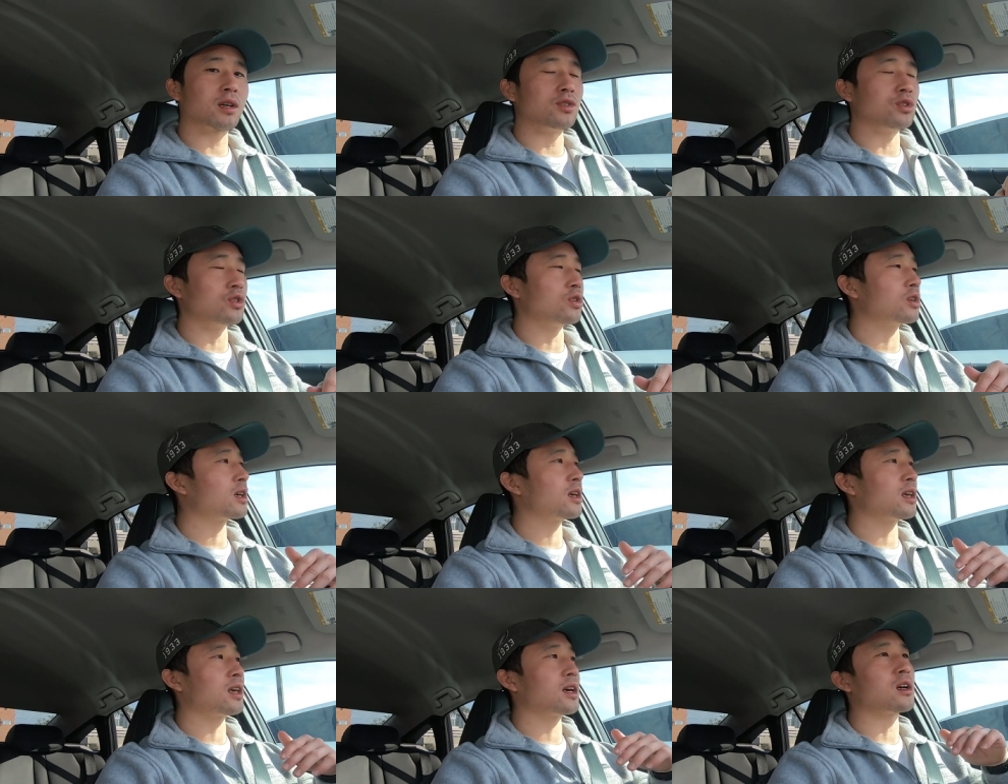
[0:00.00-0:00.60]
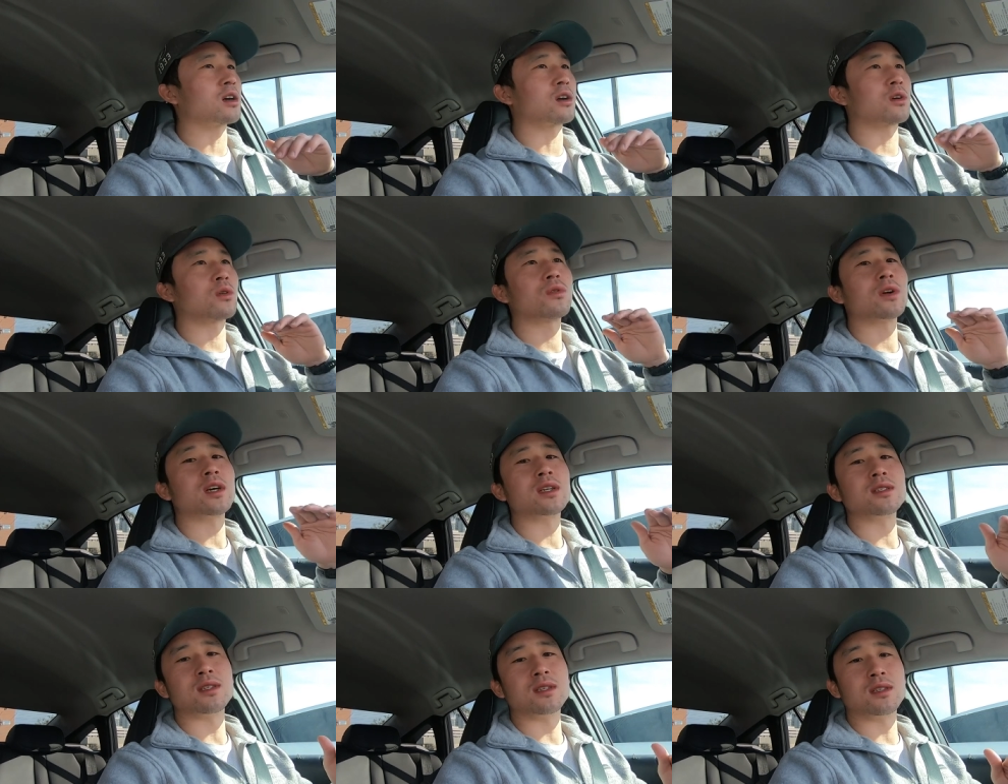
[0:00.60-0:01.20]
Because you can get a
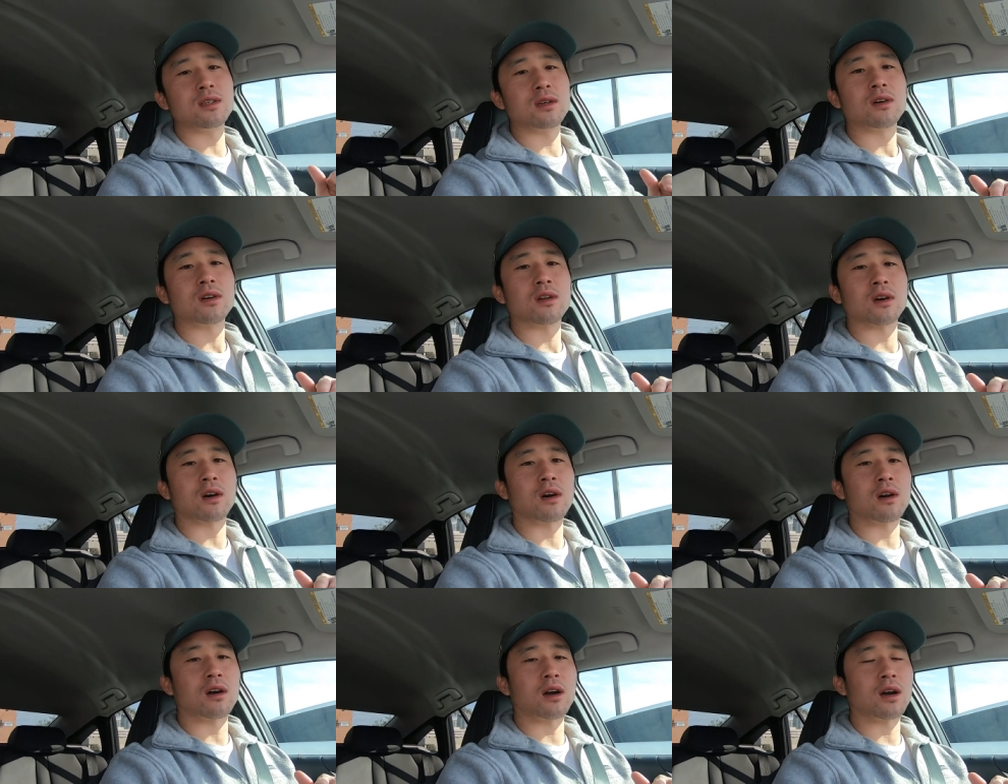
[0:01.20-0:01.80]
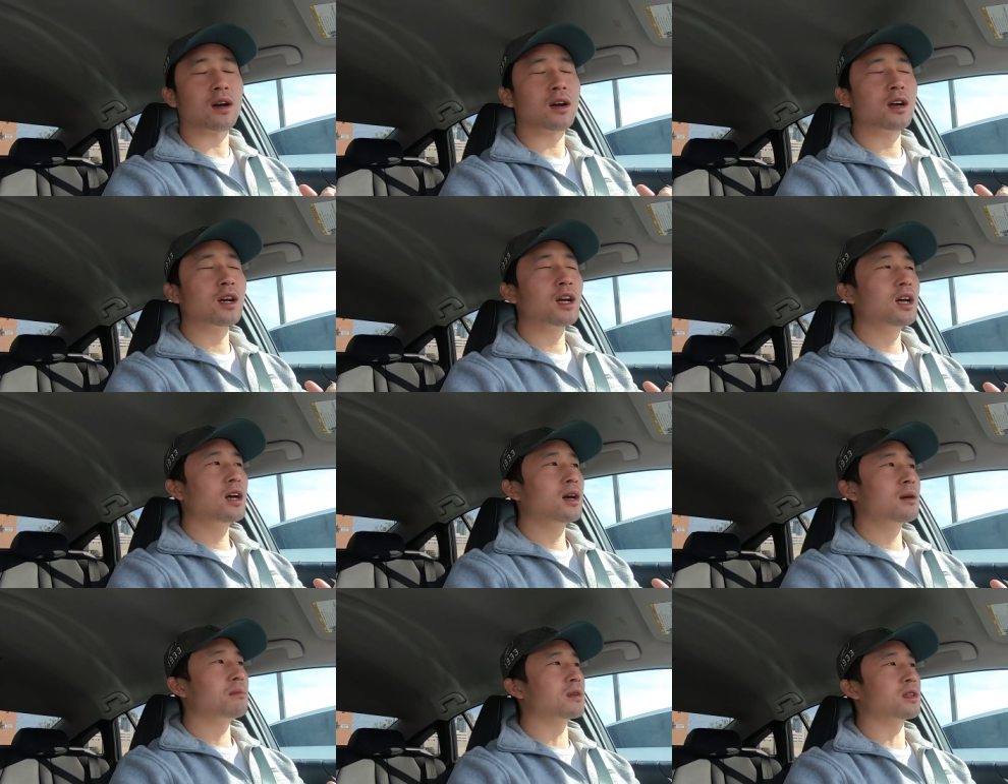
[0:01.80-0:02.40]
crazy deal on a car,
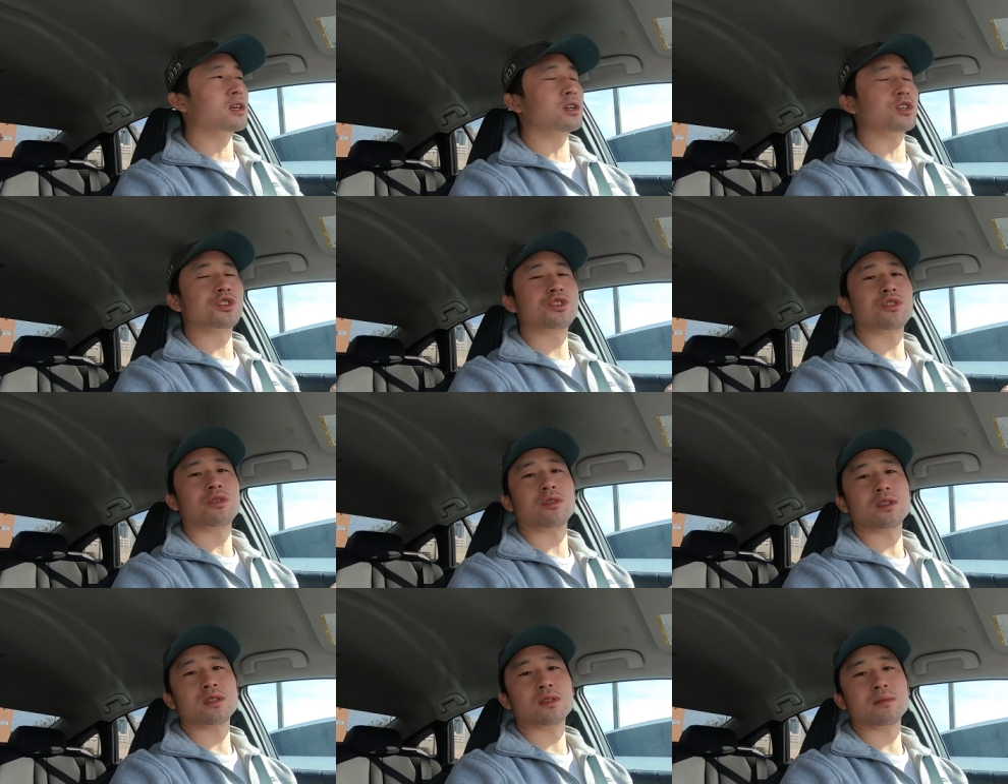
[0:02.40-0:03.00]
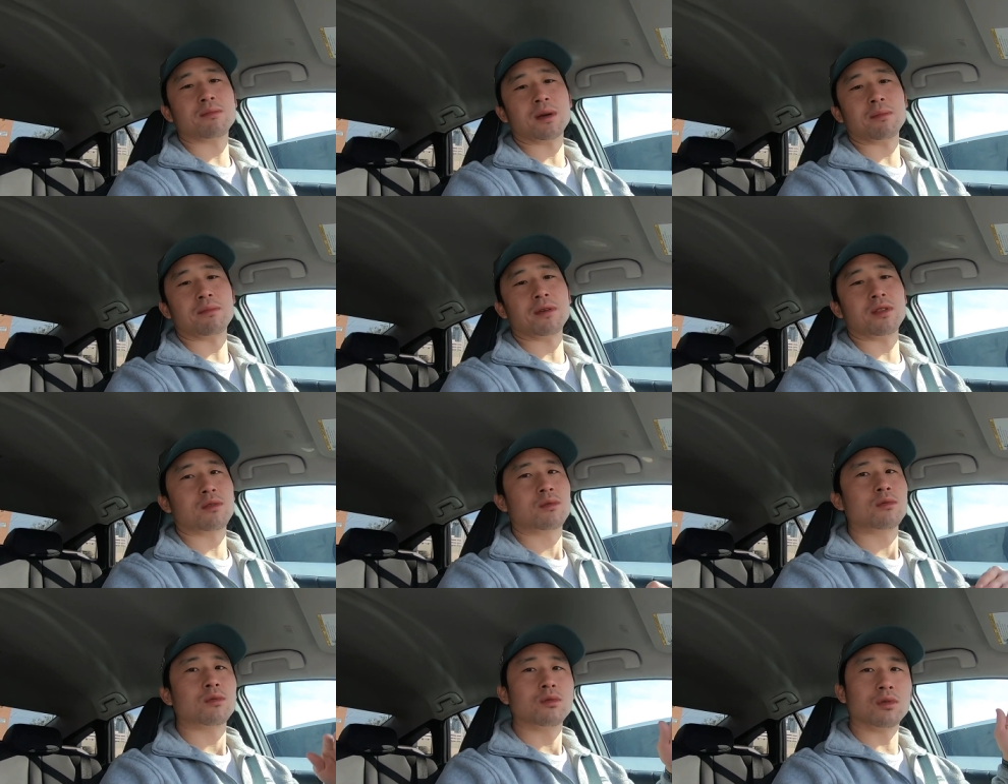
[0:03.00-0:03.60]
but the insurance might be
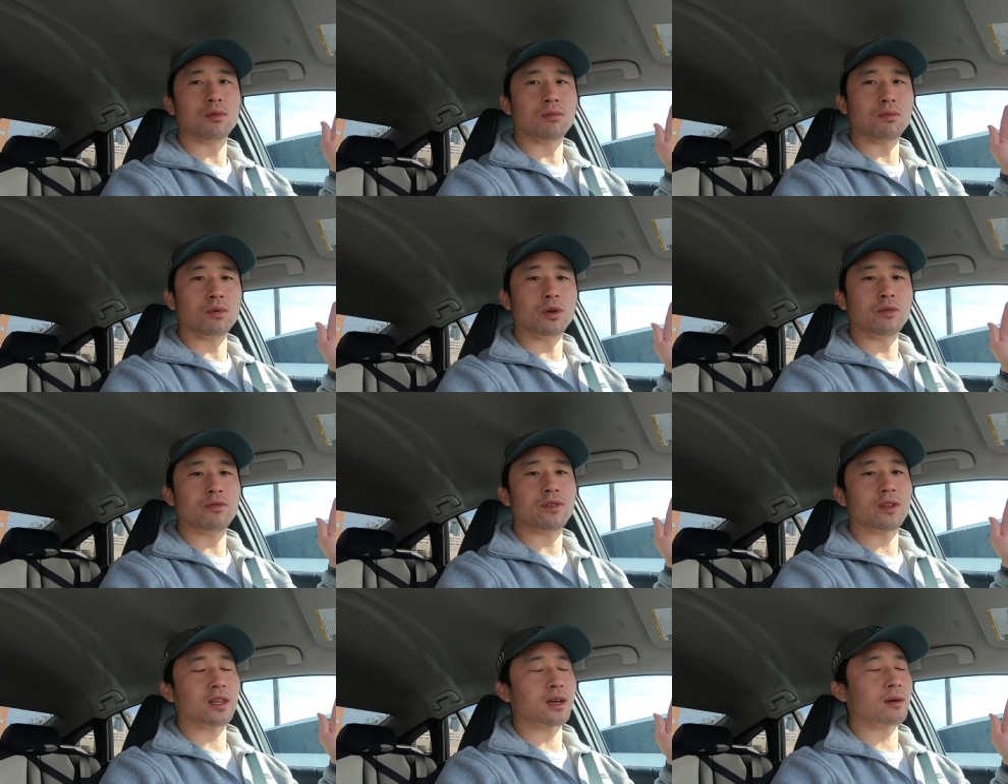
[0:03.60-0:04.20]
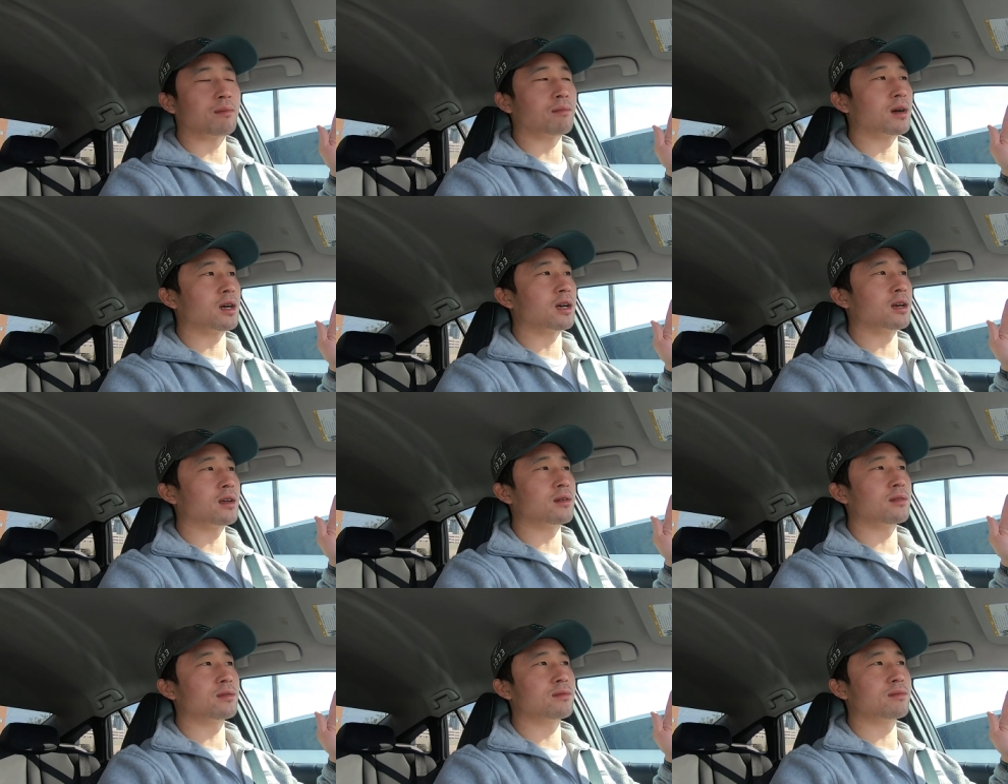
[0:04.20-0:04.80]
through the roof, and that
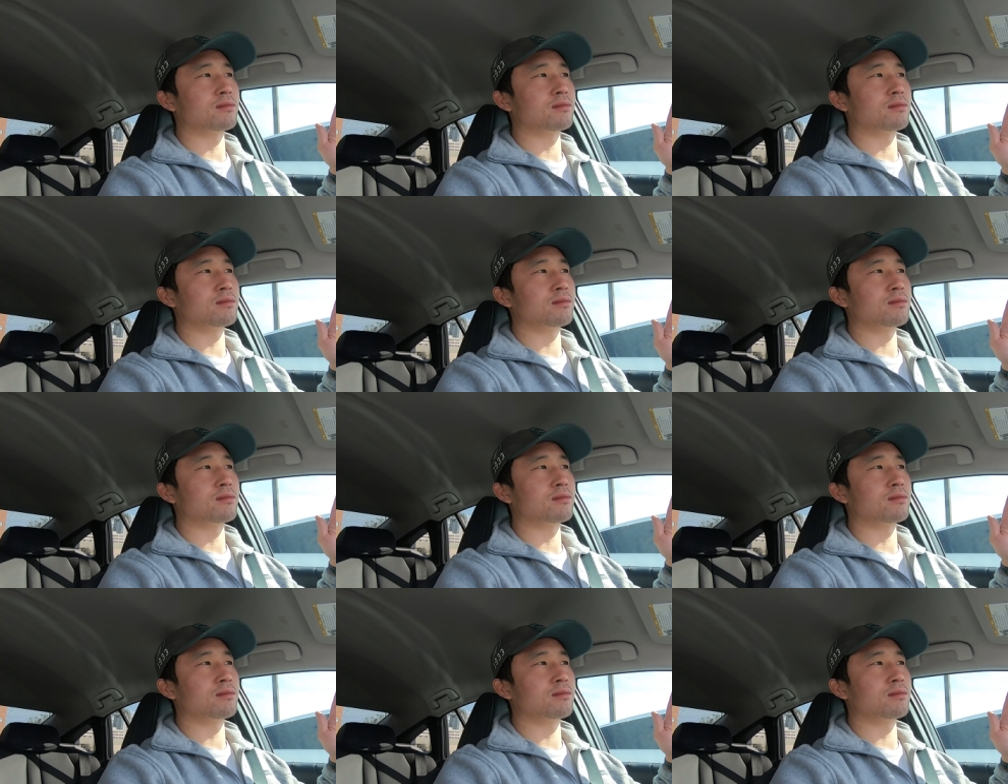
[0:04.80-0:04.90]
might